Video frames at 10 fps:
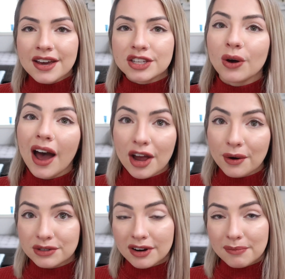So I
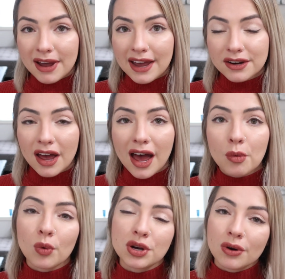always recommend
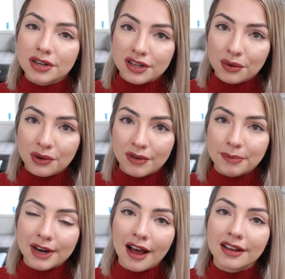when you are dealing with
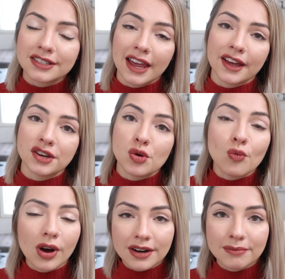reptiles and you
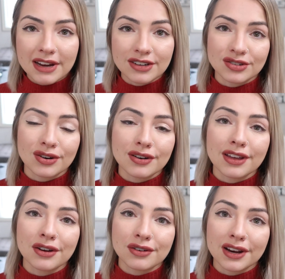want to make sure
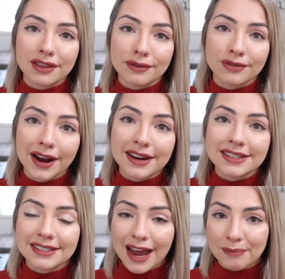that you're getting the right
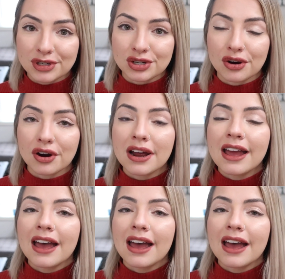temperature